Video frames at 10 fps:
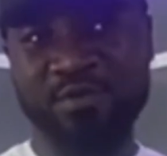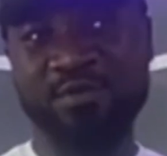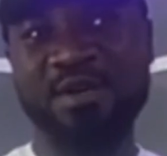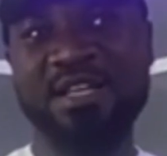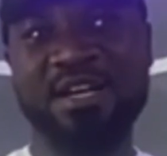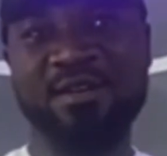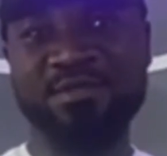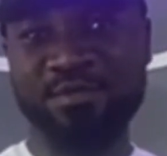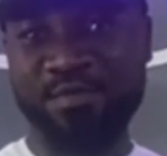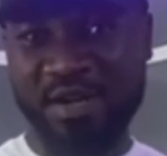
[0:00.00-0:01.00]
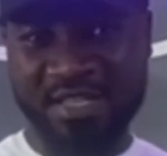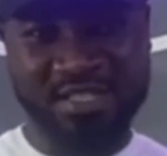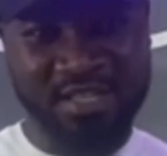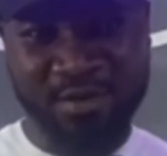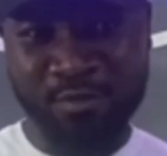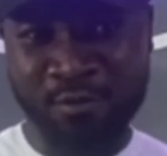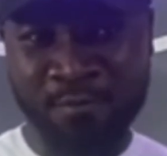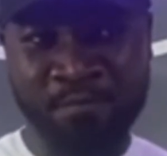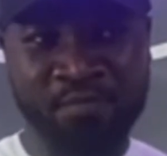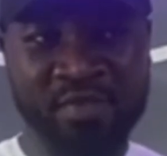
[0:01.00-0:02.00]
So when it comes to
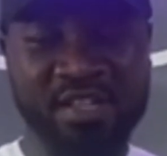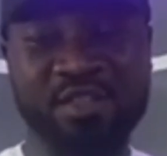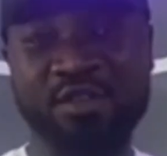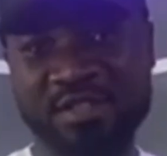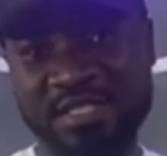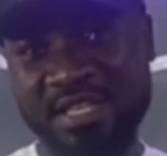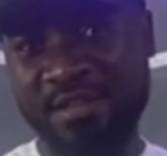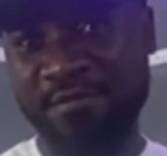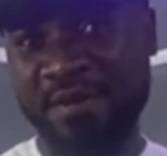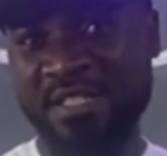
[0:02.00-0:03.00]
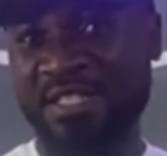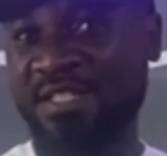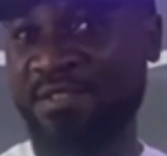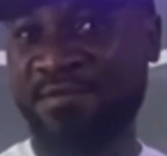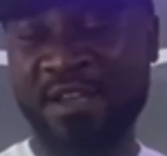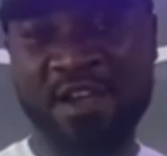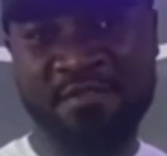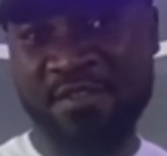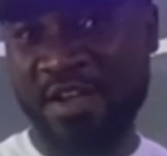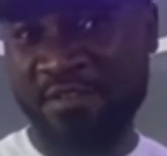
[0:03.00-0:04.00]
paracetamol, the toxic effect is
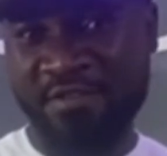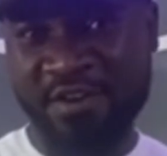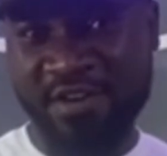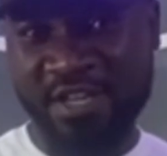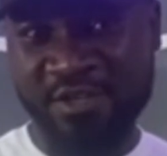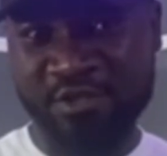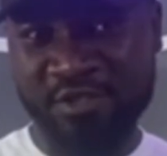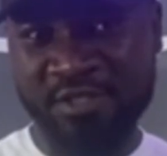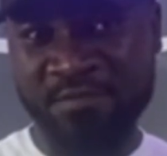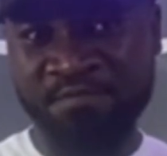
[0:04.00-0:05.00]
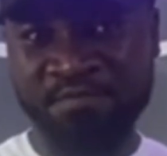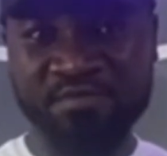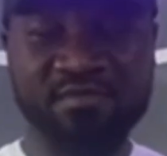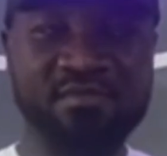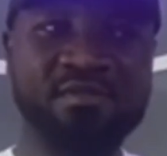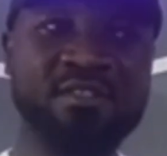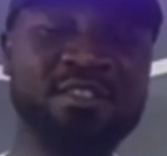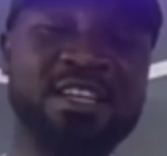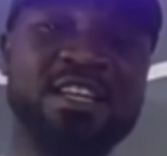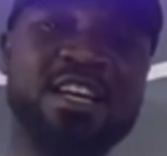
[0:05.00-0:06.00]
very, very, very dangerous.
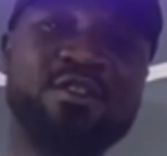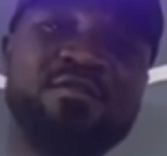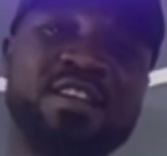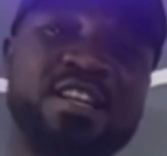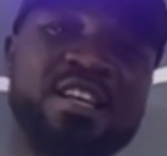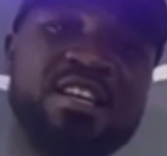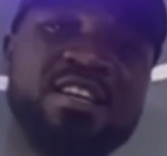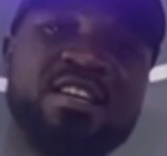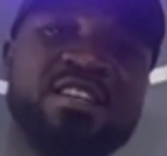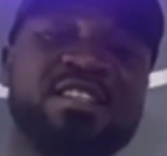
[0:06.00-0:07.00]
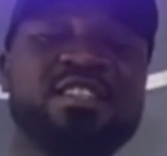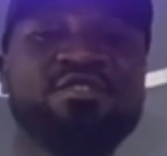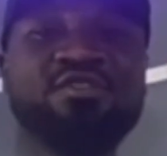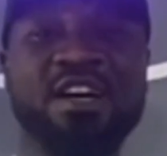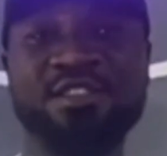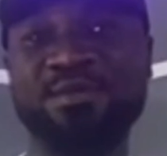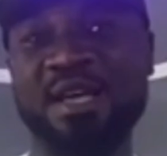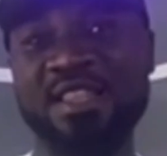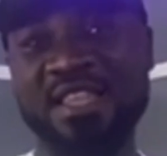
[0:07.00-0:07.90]
Because at the end of the day, these drugs we are